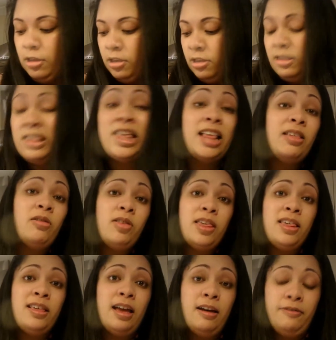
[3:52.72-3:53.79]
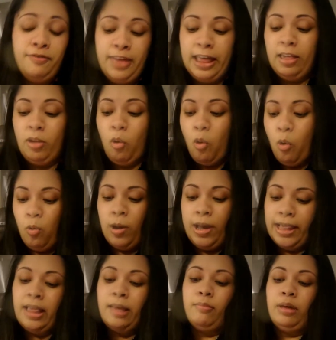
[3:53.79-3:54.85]
So that's all the stuff that's
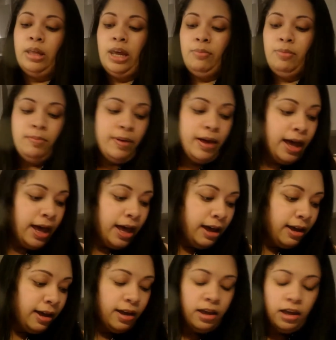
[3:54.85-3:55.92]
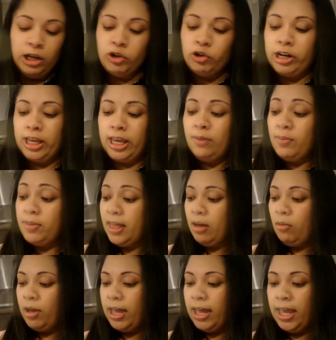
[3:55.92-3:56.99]
always in my nappy bag. I try to keep it
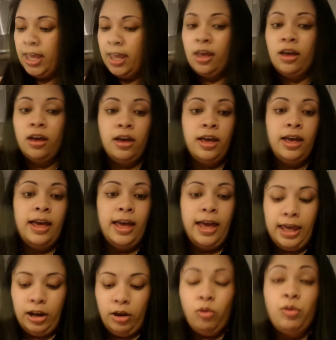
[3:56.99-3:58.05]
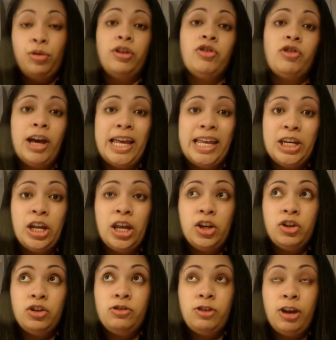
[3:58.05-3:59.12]
that way, and I also try and
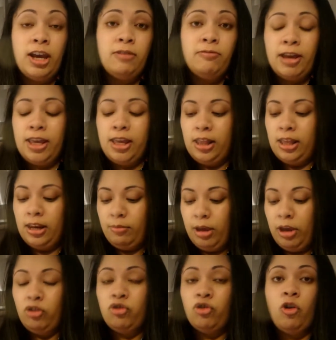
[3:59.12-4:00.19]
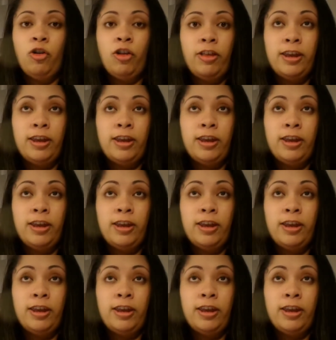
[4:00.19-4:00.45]
check it regularly to make sure that the